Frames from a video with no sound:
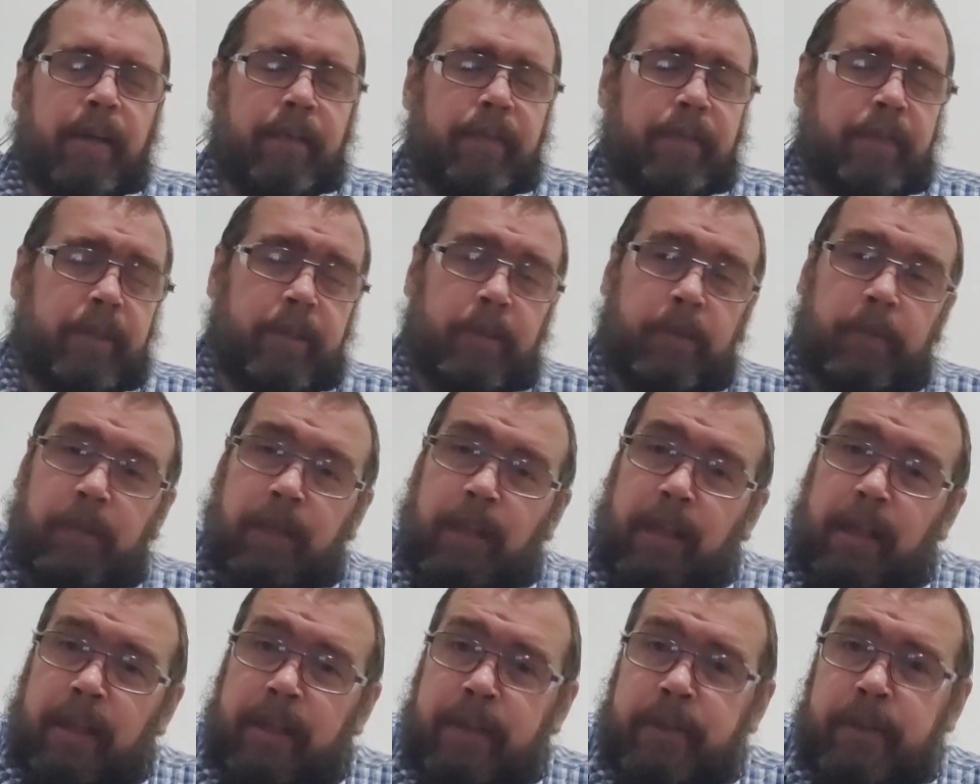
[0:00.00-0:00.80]
If you do a
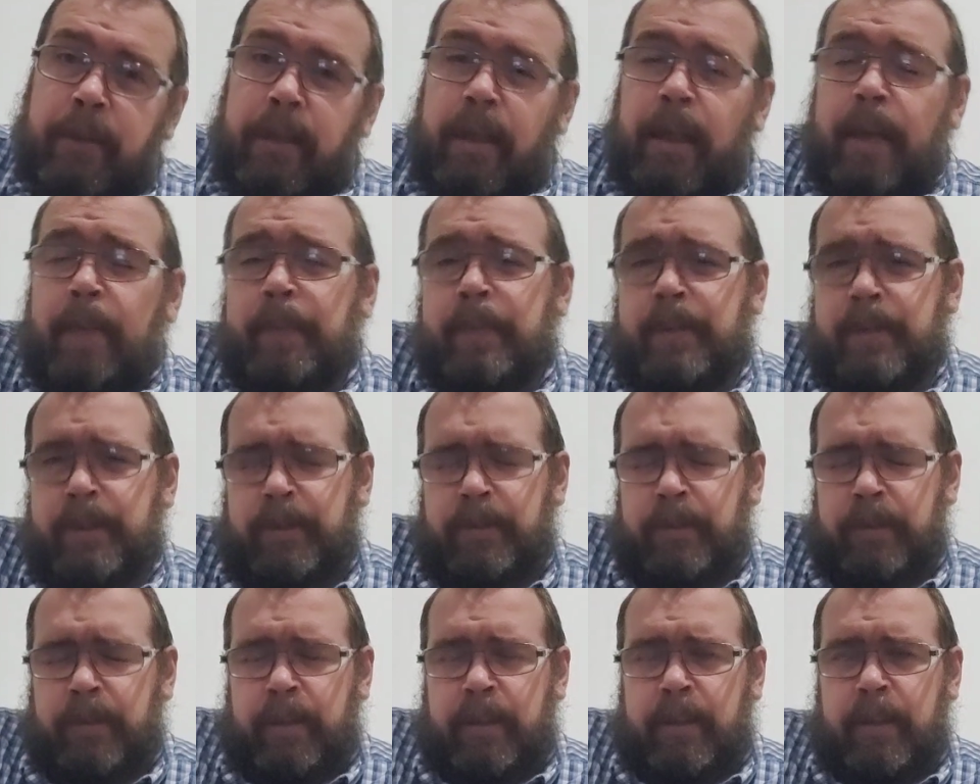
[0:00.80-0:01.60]
lot of trap
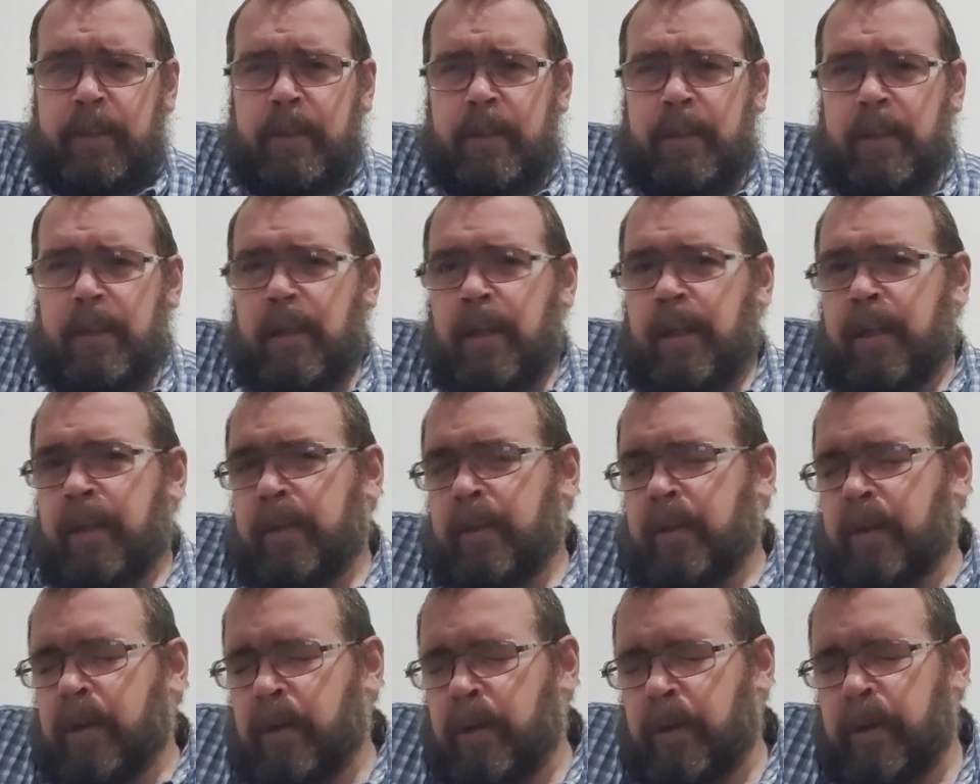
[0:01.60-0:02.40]
shooting, a
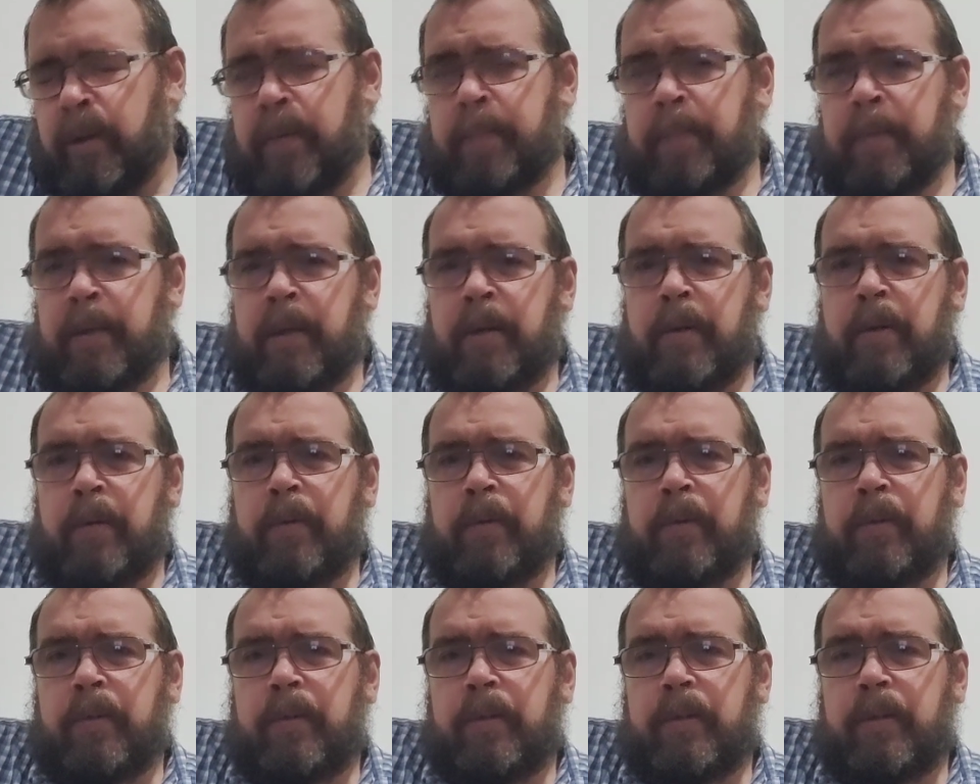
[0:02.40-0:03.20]
longer
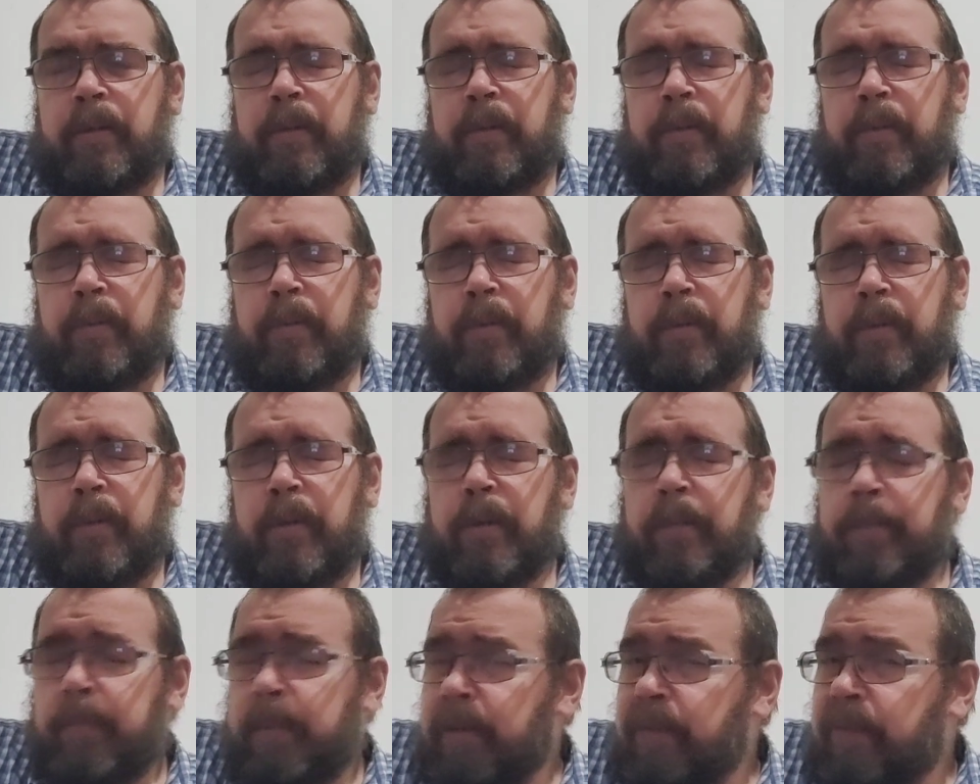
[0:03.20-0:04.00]
barrel
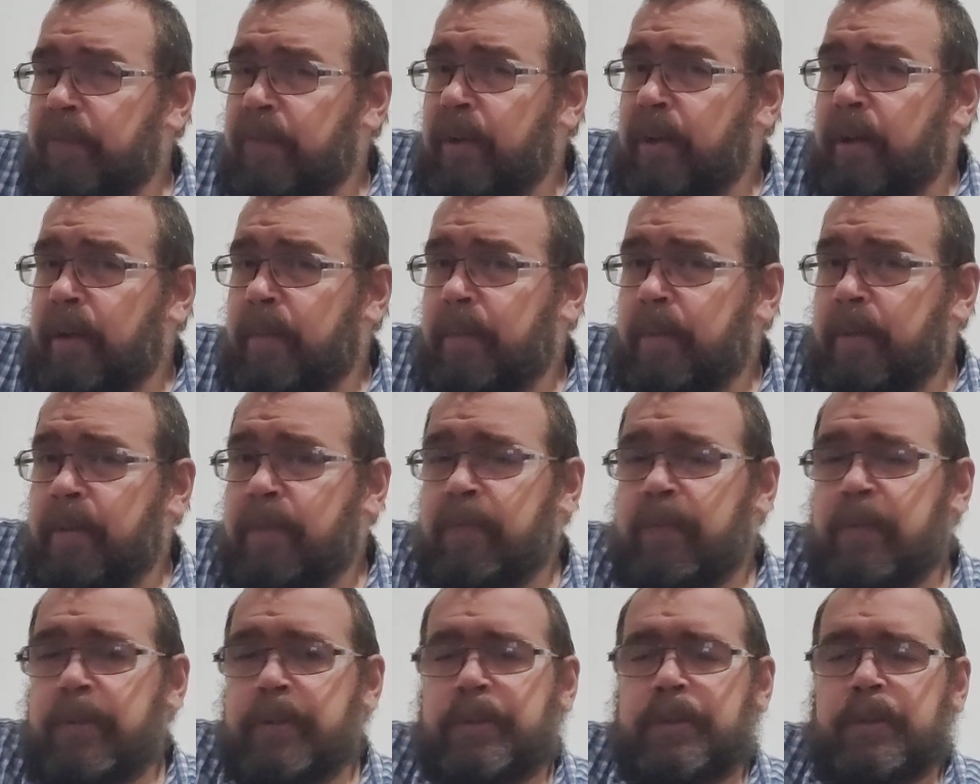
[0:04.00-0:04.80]
could be very
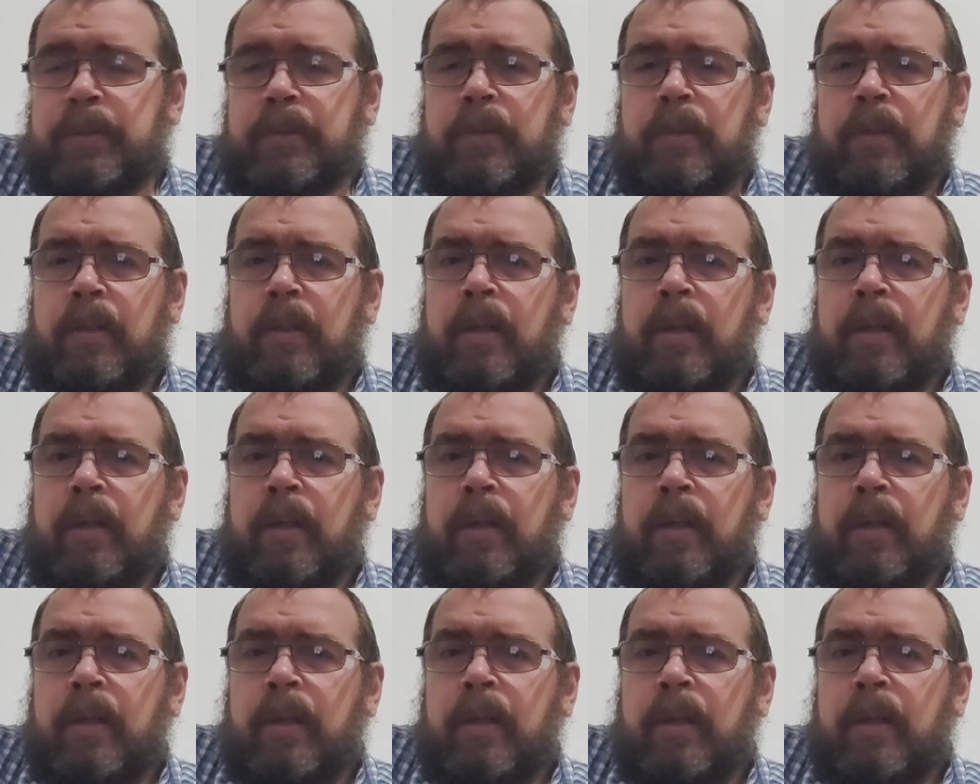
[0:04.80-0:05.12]
beneficial.